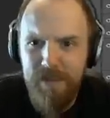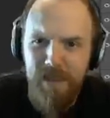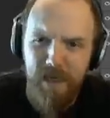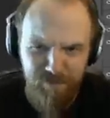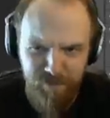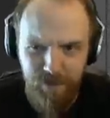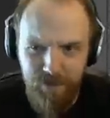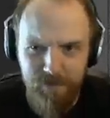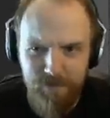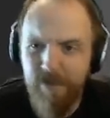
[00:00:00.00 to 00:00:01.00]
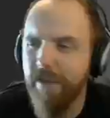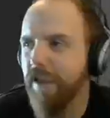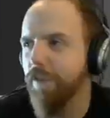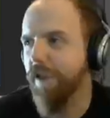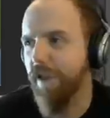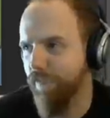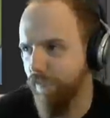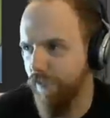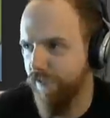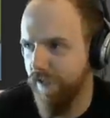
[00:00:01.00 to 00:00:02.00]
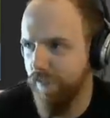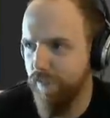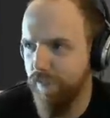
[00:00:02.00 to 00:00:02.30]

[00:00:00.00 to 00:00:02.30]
have fun. Thank you again for watching.